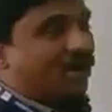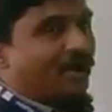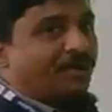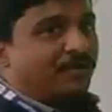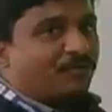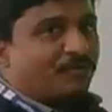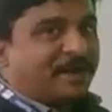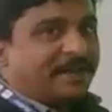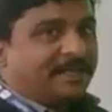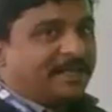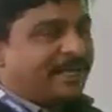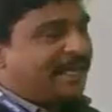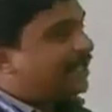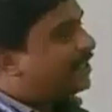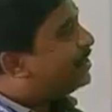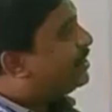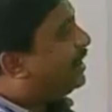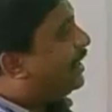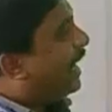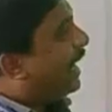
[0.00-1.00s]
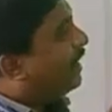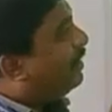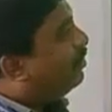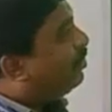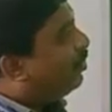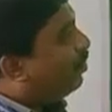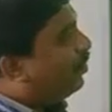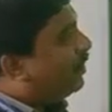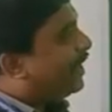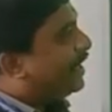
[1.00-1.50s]
on 1 kg and
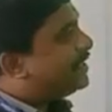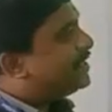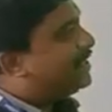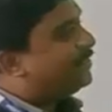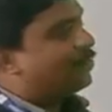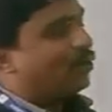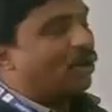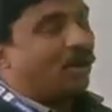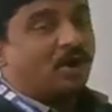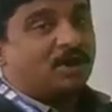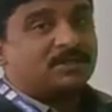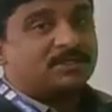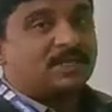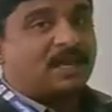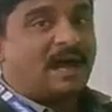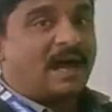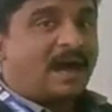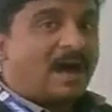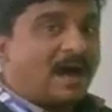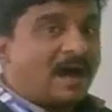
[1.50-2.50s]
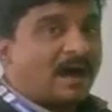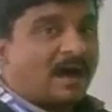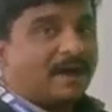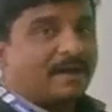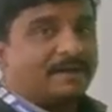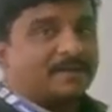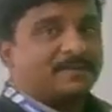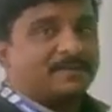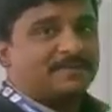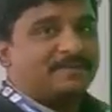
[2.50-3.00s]
2 kg blocks
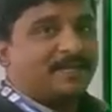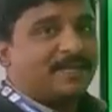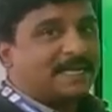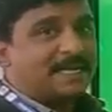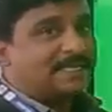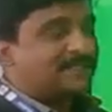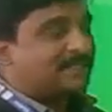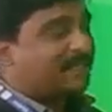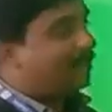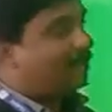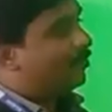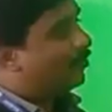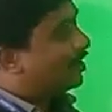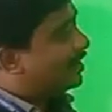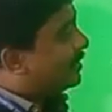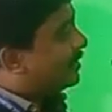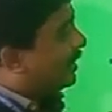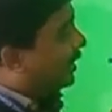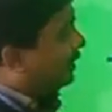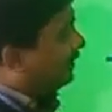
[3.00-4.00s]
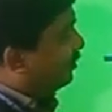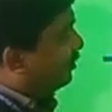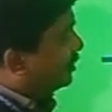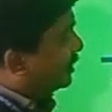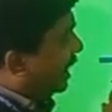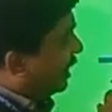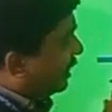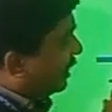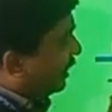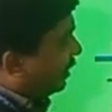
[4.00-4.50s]
are, they are asking what is the net force
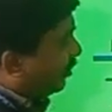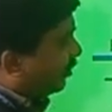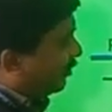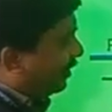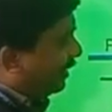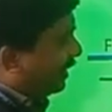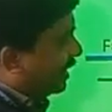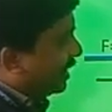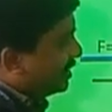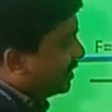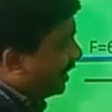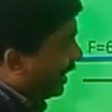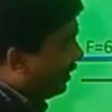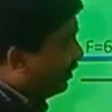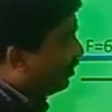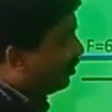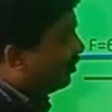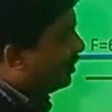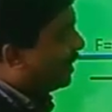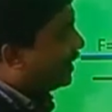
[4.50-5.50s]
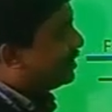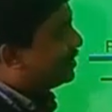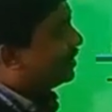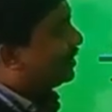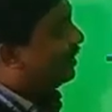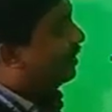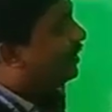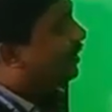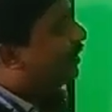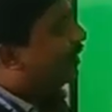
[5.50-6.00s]
acting on 1 kg and 2
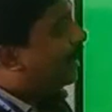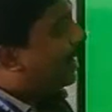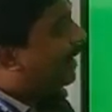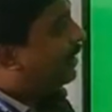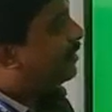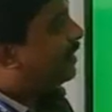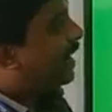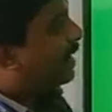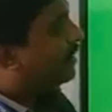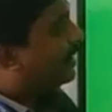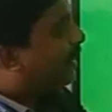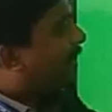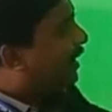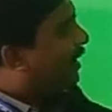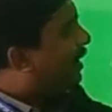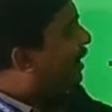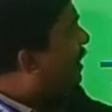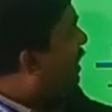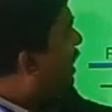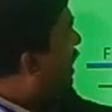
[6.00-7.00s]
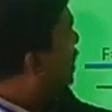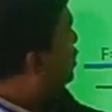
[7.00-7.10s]
kg. And they are telling,